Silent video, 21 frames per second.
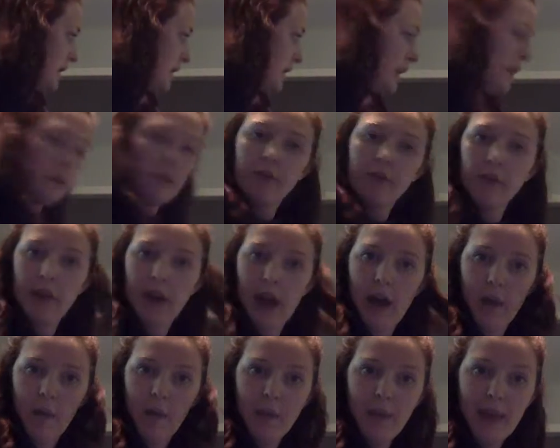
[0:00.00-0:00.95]
here for
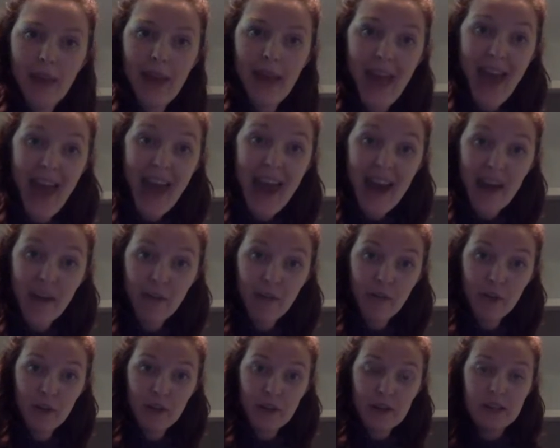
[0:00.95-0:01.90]
now.
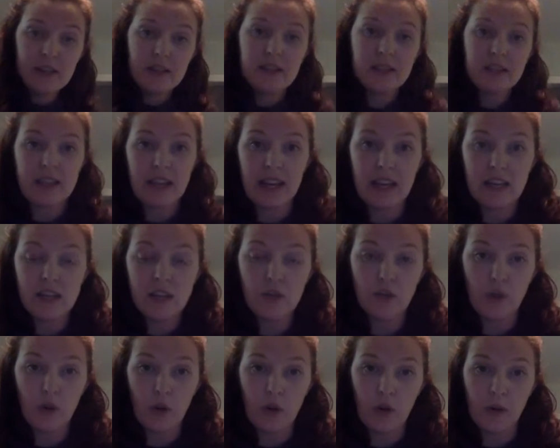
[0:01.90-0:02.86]
F stands
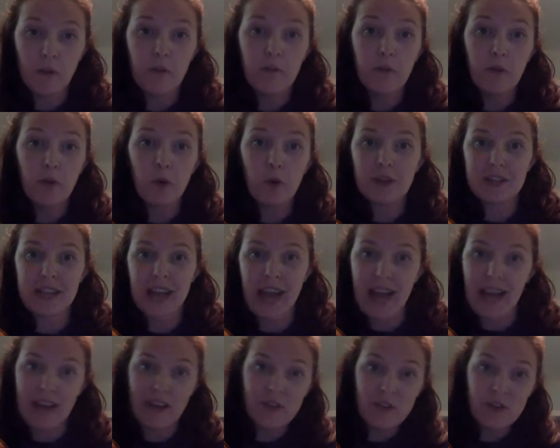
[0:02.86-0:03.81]
for
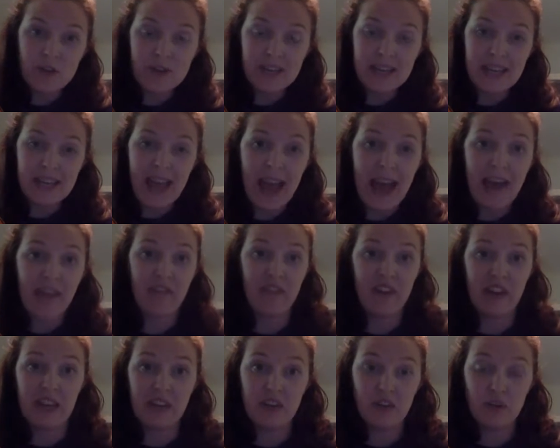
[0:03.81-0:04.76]
forte. If you see F
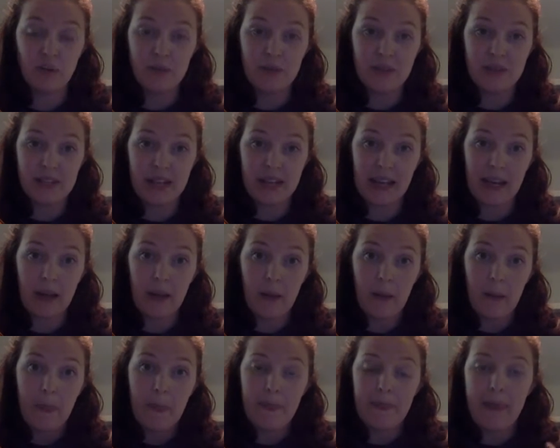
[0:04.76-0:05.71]
in your music,
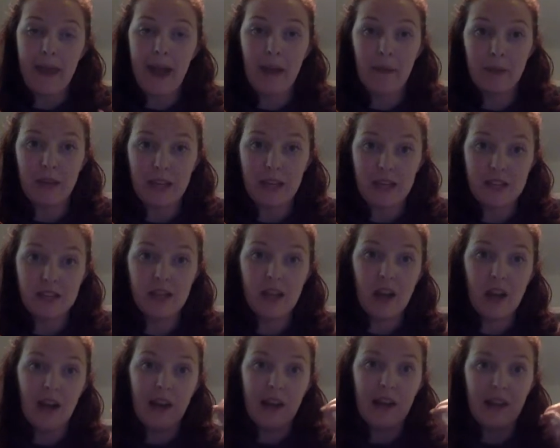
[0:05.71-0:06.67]
that means
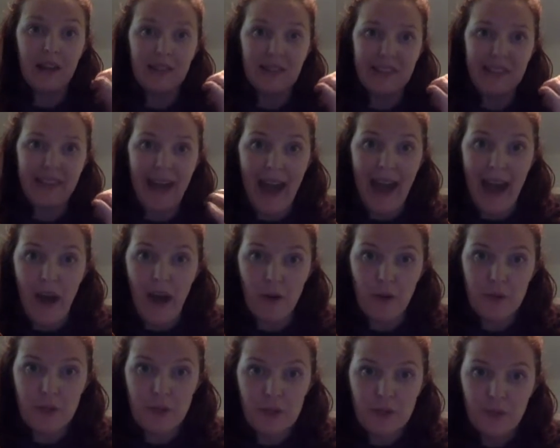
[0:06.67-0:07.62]

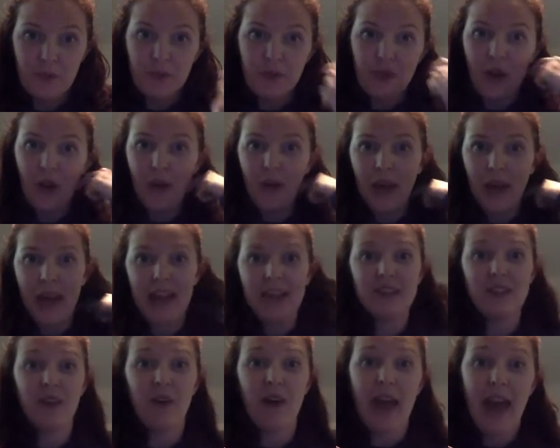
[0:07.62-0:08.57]
loud. Okay,
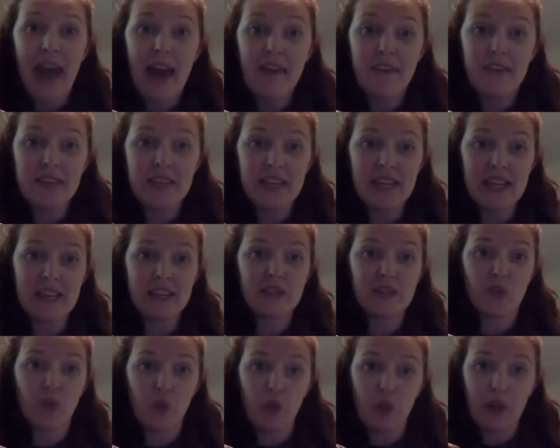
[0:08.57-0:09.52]
so F stands
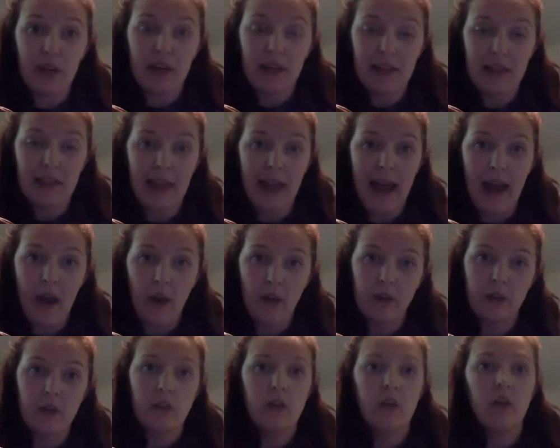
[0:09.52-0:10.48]
for loud,
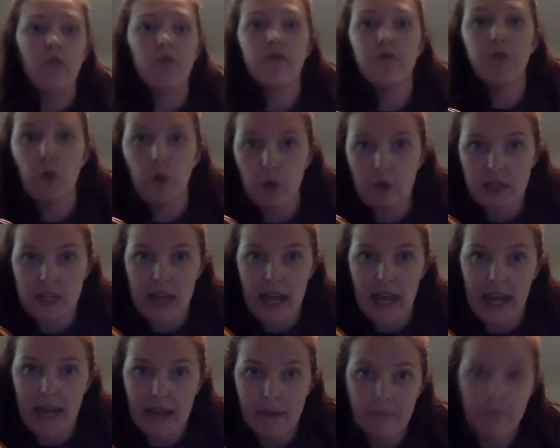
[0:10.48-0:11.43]

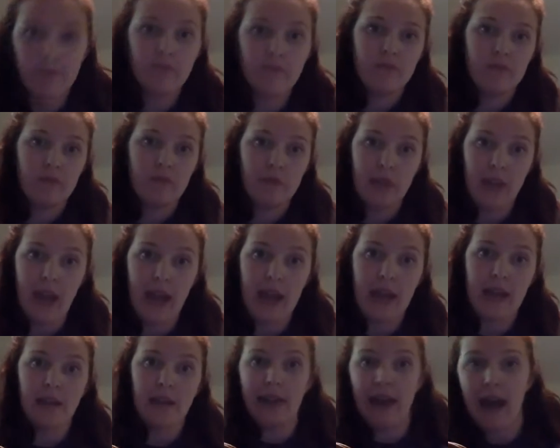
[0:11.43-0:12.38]
forte.
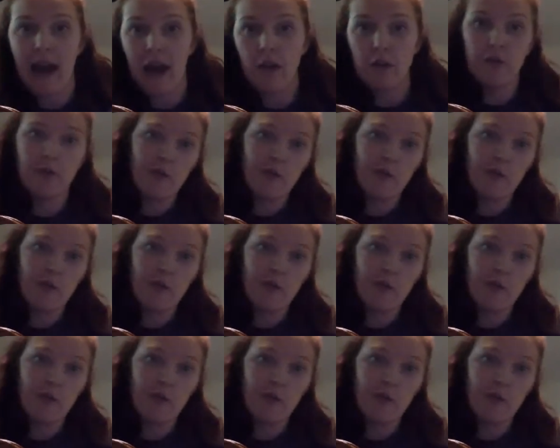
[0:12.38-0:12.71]
Okay, loud,